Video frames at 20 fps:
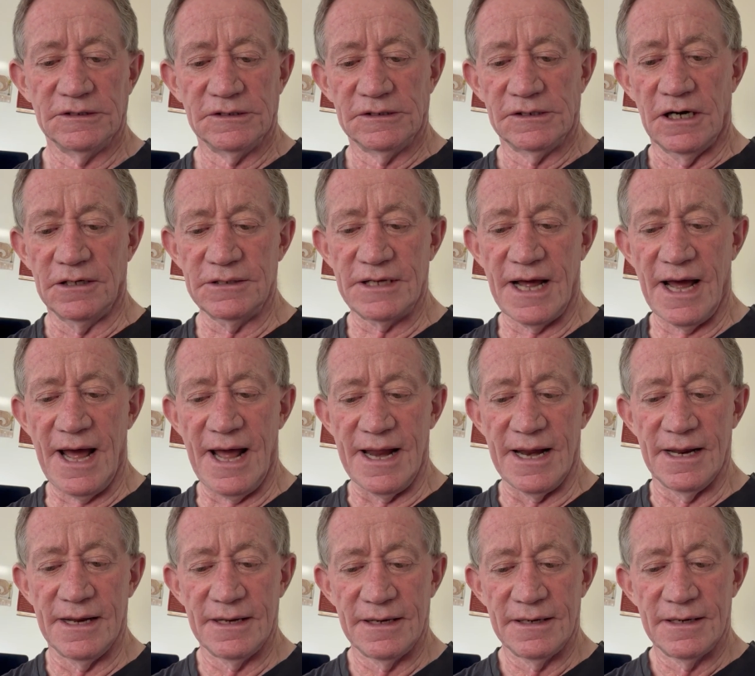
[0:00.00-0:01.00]

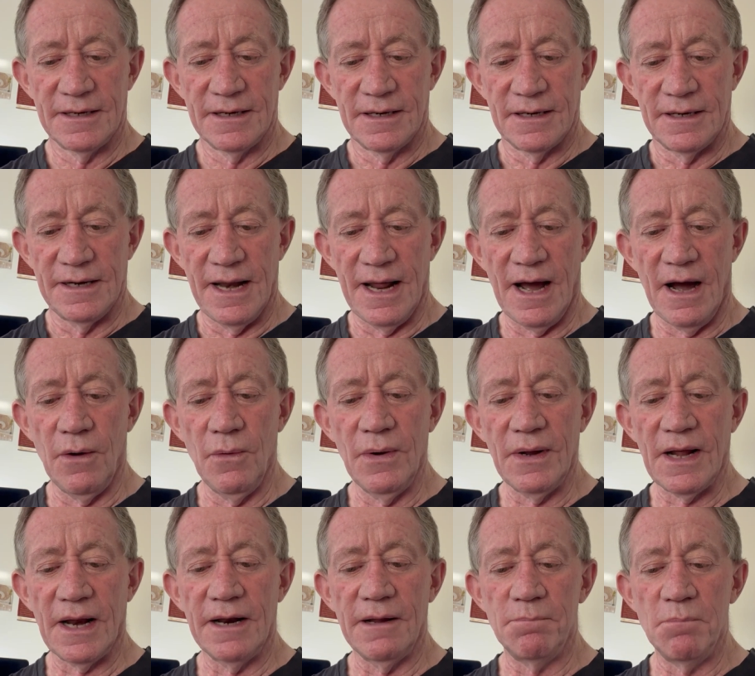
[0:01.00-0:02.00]
Okay, now we're
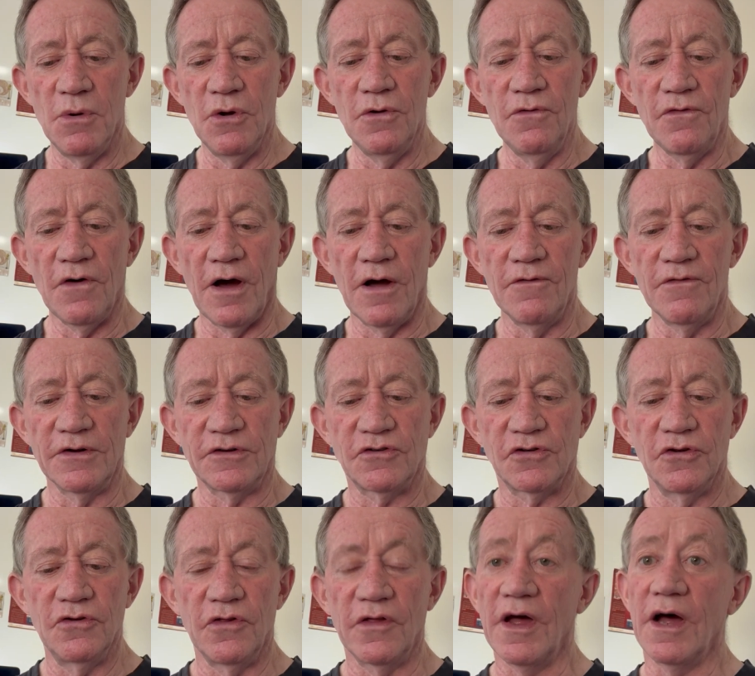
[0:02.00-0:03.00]
going to move over
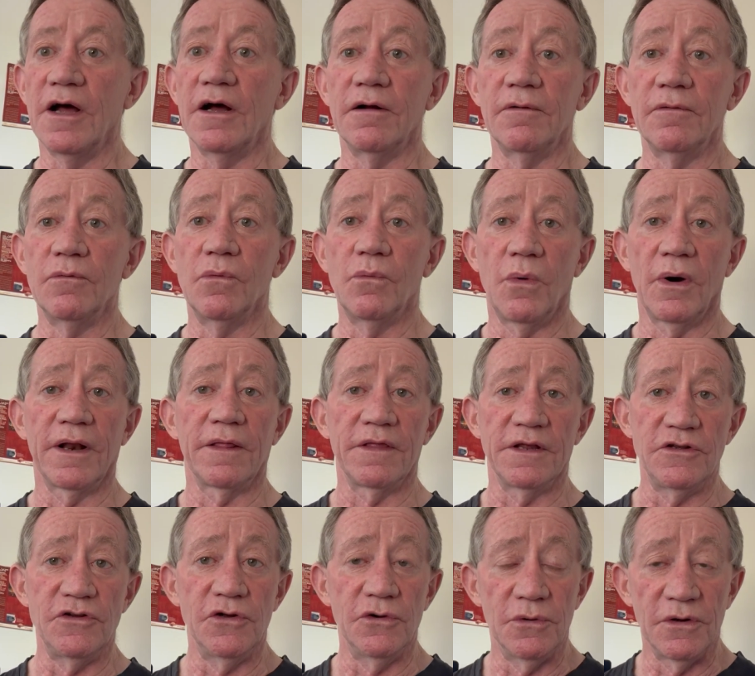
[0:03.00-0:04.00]
to one of the
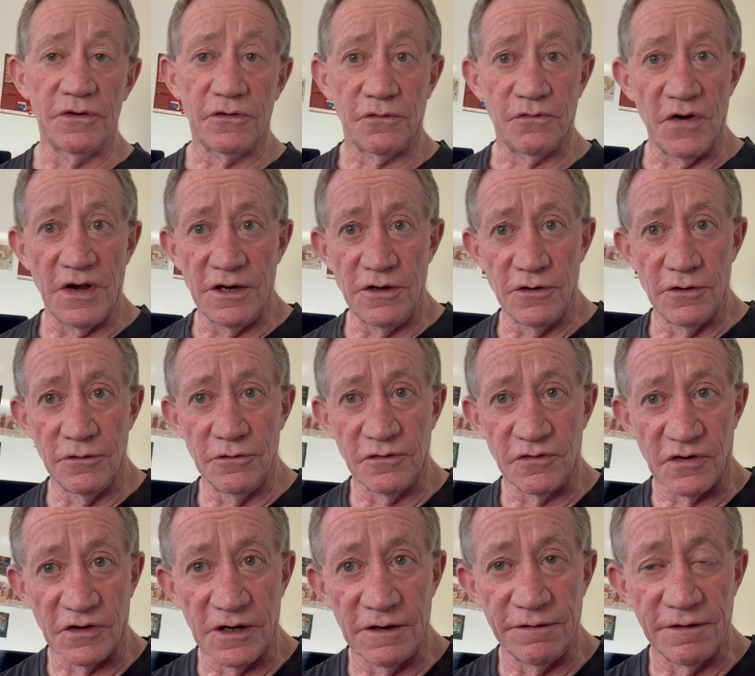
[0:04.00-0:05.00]
newest
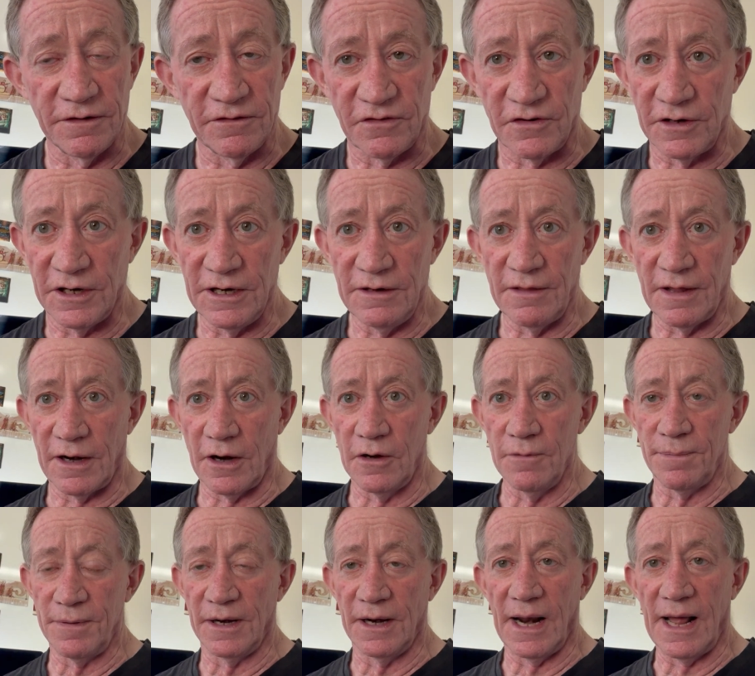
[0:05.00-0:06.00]
venues in the city that
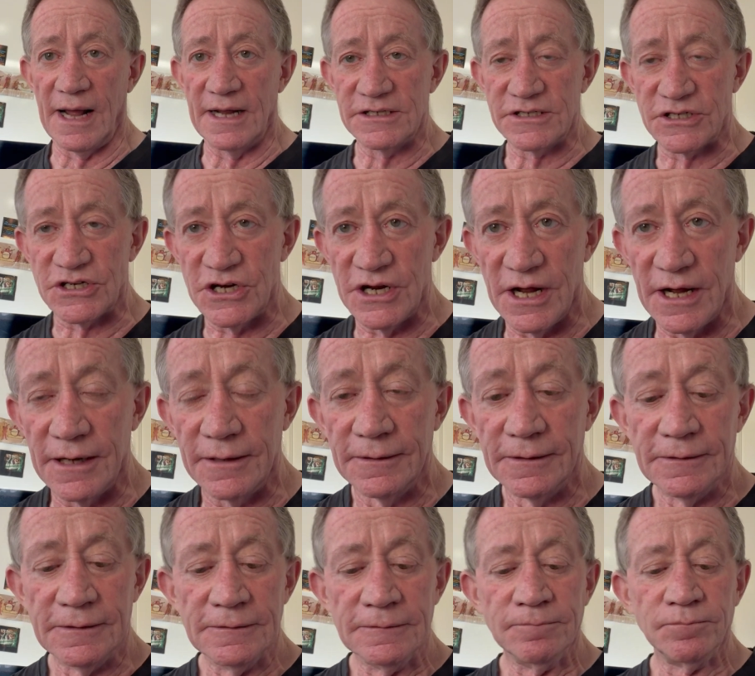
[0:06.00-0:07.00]
opened last year,
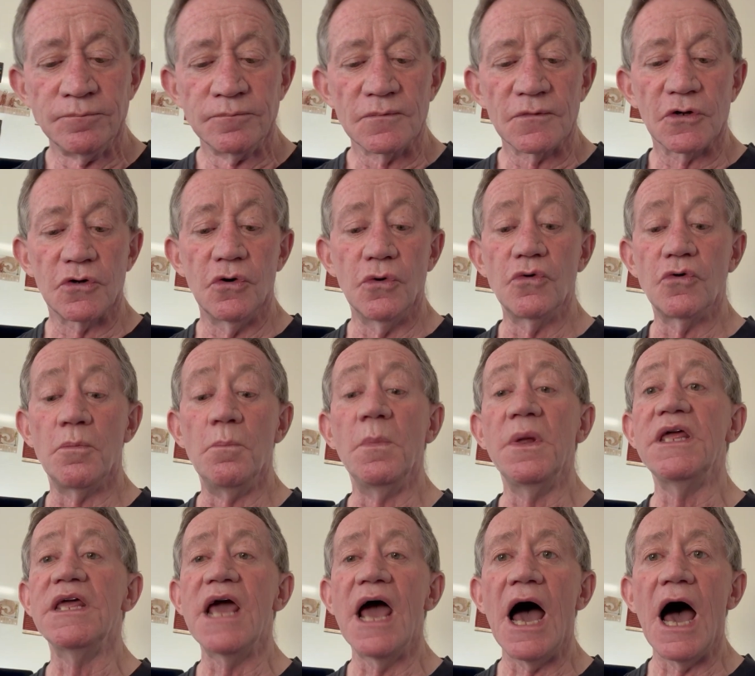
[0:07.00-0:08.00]
called
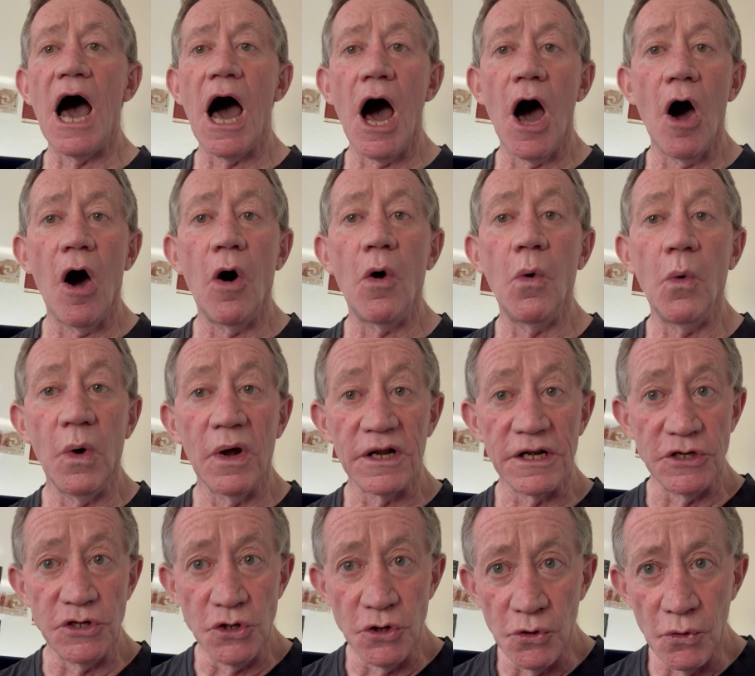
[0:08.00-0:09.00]
Meow
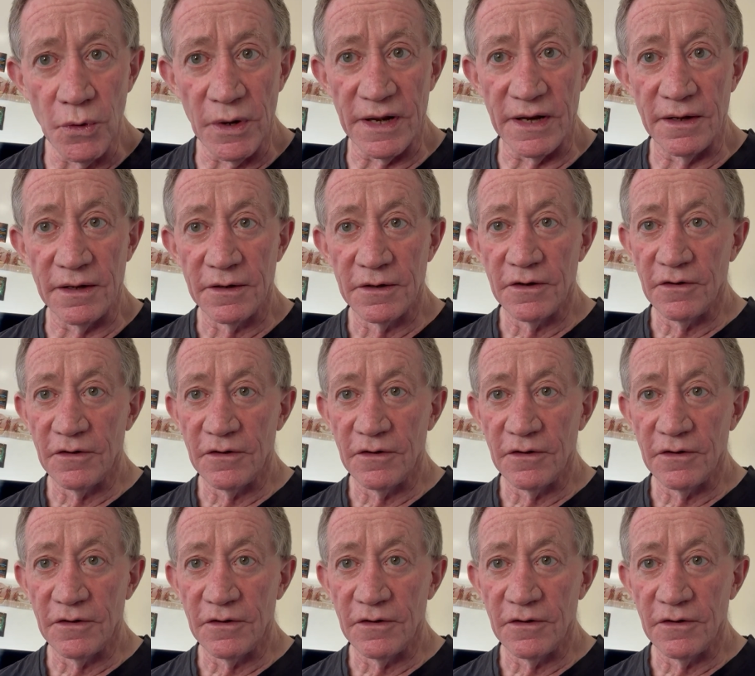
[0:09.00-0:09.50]
Nui.